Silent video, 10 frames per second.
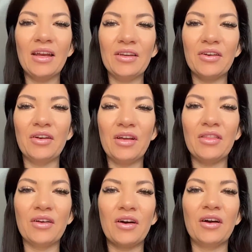
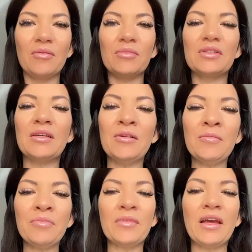Underneath the arms,
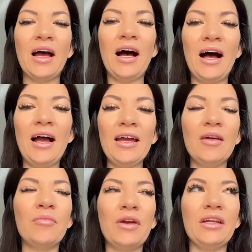I
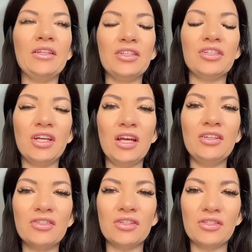am ready to
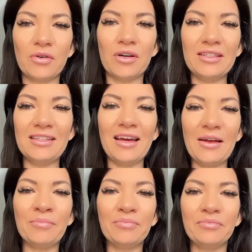change the story
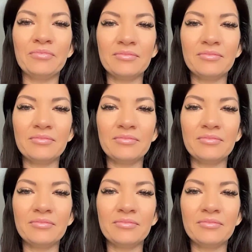today.